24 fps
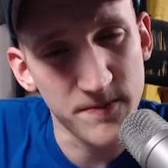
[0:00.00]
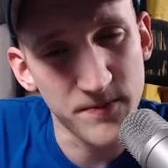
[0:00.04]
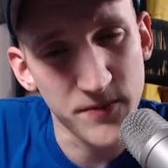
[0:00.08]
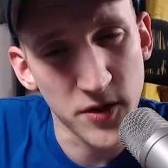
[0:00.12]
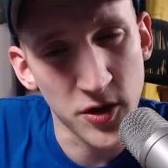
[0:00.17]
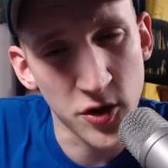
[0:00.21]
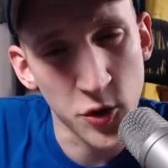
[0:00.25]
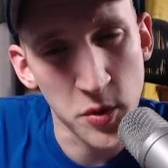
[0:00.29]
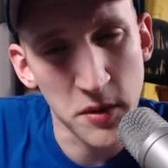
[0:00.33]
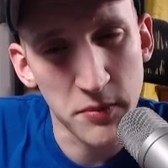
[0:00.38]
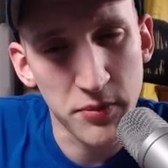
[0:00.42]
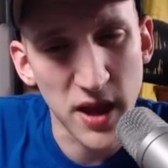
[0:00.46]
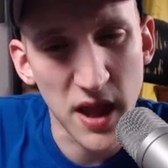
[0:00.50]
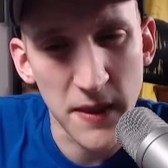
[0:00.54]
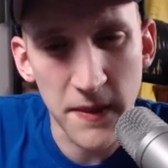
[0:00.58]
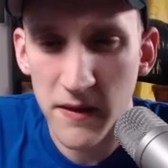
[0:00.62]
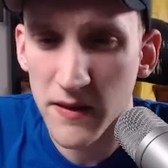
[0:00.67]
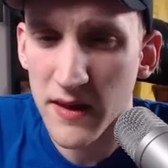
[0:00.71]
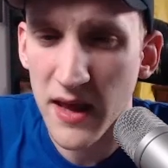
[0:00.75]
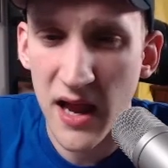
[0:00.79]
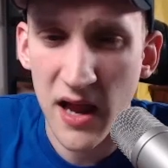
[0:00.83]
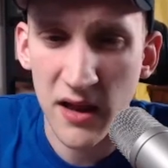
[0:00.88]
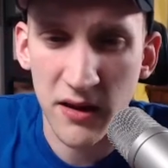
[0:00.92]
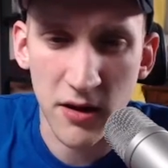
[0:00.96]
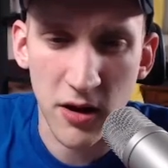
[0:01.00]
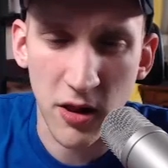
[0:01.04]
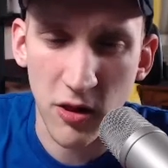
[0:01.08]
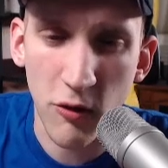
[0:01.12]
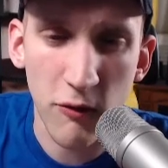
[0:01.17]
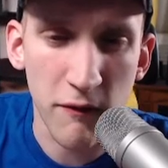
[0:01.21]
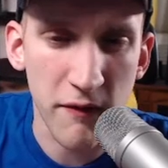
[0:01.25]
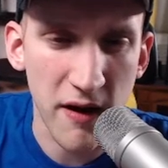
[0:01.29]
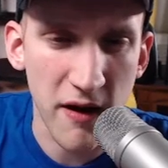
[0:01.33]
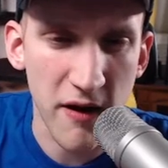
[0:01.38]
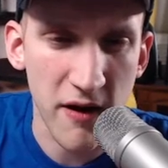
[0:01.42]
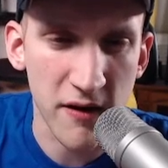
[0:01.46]
We played this hand in a low
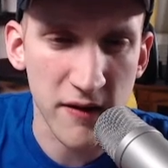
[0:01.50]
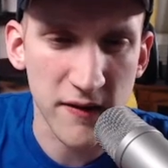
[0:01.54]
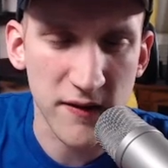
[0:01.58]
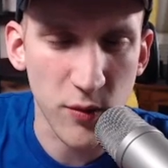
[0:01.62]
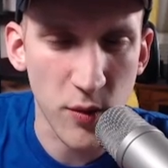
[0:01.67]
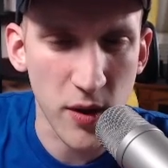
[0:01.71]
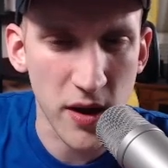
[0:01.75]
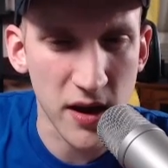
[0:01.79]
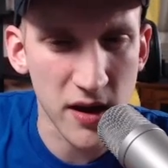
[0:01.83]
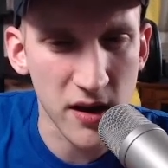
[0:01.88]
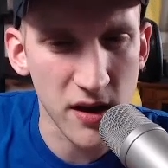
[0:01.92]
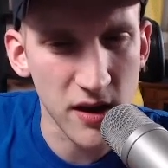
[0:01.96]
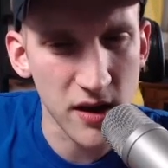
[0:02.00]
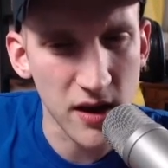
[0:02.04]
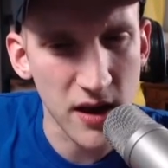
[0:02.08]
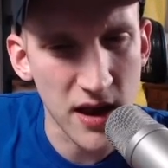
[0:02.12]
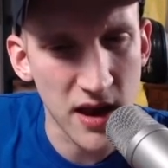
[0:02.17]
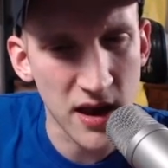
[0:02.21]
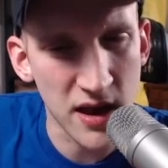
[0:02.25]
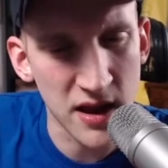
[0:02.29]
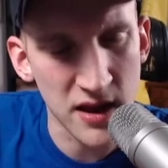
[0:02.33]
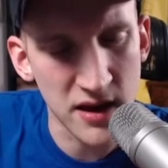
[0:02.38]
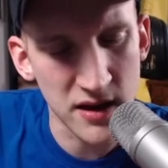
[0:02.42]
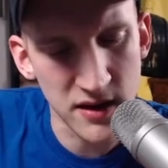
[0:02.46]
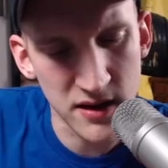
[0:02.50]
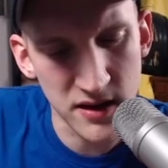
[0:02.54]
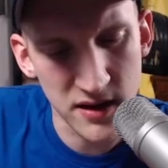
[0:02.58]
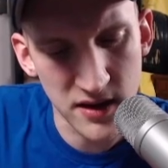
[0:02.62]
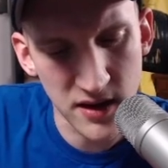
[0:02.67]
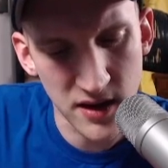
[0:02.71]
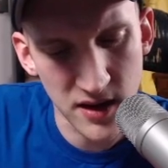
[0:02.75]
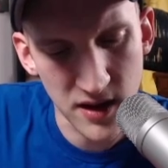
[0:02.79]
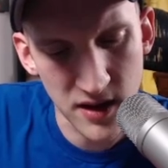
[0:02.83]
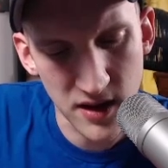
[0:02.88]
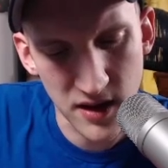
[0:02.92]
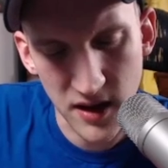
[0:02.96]
variance way, and
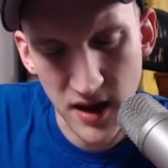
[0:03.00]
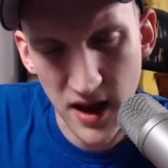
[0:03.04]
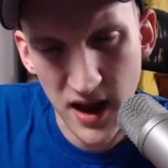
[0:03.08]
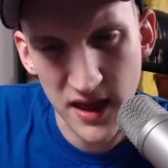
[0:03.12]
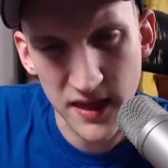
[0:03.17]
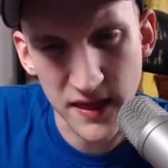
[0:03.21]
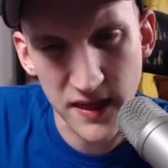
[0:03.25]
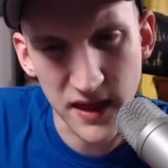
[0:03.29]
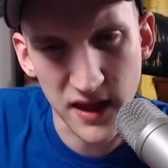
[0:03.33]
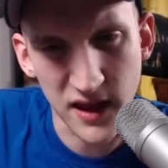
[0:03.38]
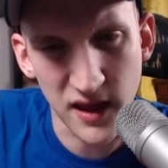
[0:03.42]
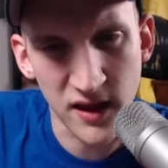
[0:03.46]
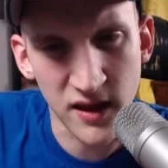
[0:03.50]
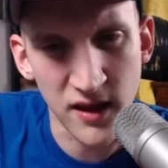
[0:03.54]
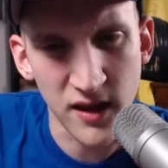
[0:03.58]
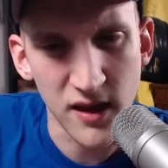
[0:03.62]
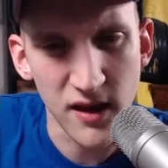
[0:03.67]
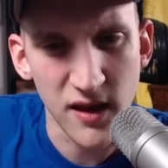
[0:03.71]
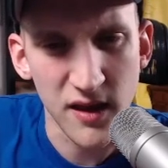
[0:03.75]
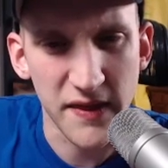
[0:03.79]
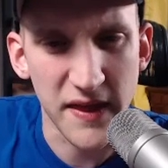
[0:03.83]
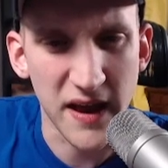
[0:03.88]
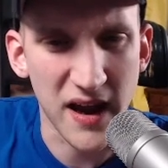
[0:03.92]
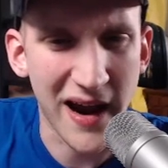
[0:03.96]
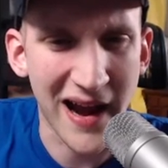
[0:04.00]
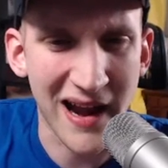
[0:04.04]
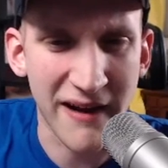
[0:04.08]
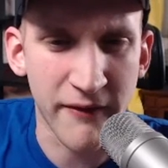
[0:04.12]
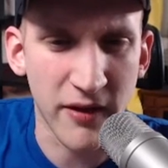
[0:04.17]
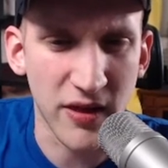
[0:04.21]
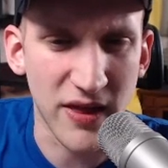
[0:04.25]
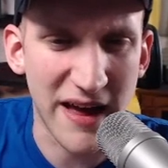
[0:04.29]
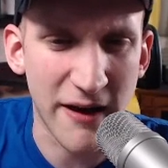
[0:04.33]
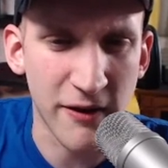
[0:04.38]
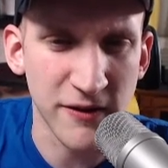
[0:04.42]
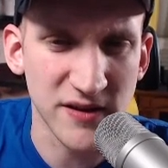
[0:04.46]
I think that kind of
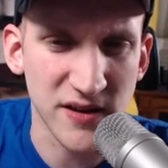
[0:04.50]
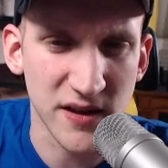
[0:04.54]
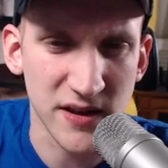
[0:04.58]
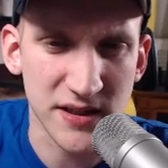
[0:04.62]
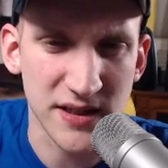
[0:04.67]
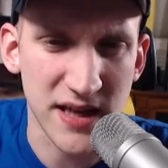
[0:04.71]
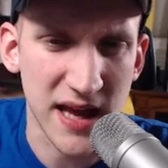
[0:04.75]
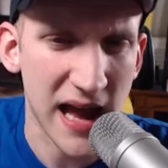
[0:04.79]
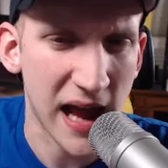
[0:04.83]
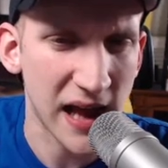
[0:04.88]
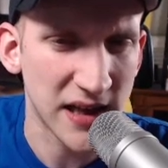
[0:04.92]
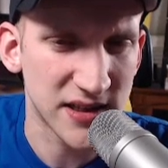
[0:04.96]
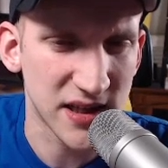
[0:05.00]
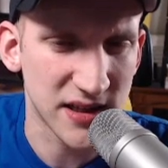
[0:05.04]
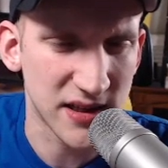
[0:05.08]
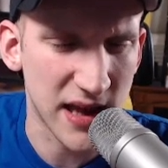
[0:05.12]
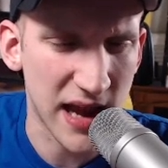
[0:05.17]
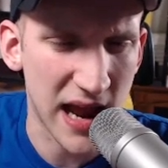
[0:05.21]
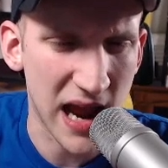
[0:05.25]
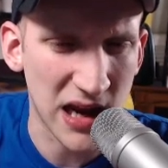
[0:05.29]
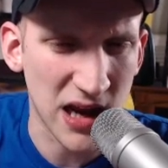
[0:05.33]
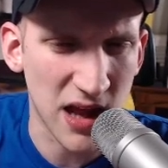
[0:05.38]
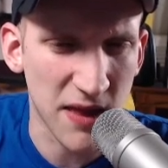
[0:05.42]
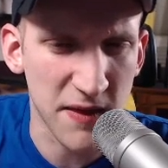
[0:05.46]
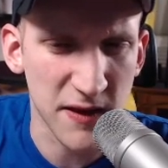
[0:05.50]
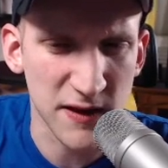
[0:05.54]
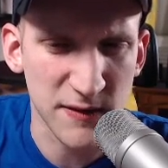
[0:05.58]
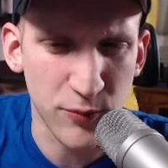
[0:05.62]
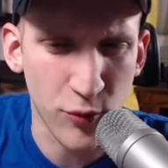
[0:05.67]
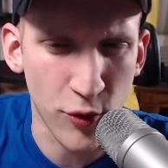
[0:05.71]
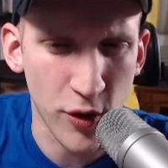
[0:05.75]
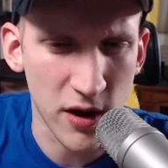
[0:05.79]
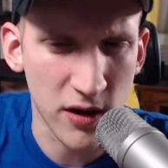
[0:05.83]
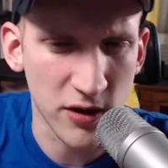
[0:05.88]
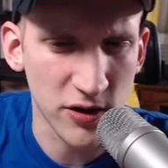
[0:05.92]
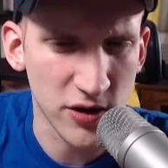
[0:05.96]
allows us to exit the hand at this
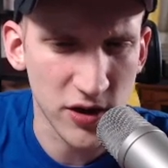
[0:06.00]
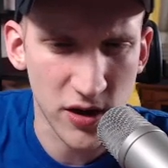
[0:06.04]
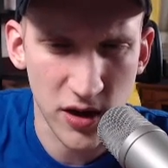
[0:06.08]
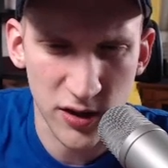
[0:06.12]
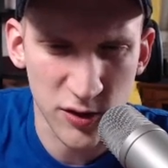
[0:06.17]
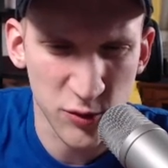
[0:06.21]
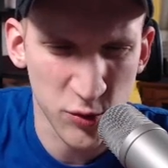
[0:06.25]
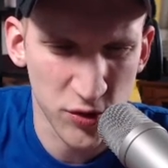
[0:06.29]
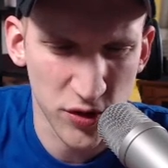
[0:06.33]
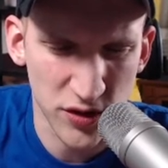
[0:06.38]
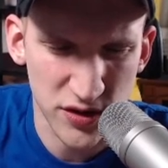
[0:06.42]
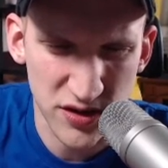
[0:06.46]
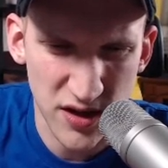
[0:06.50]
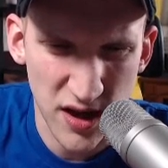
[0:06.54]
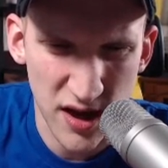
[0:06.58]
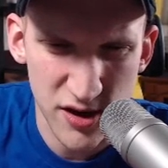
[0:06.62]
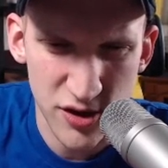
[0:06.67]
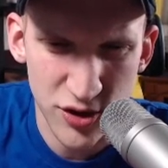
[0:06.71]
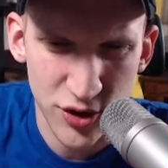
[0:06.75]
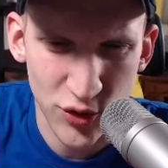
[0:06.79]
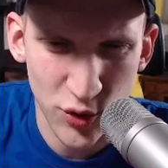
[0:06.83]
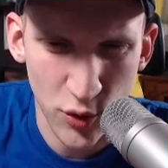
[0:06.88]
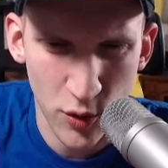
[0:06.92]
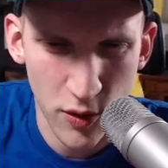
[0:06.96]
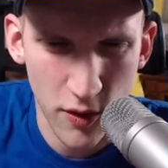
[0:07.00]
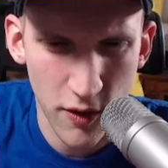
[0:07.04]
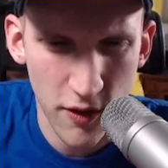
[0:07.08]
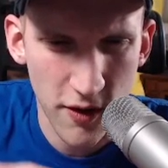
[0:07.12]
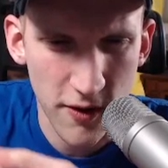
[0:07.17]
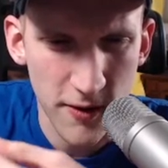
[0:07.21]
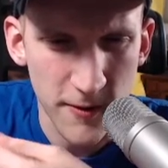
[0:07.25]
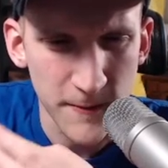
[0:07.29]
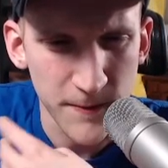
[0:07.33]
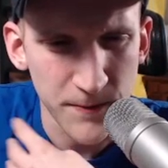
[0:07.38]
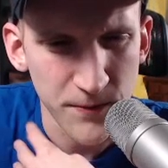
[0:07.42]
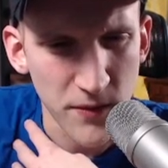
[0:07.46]
point because we're just not sure.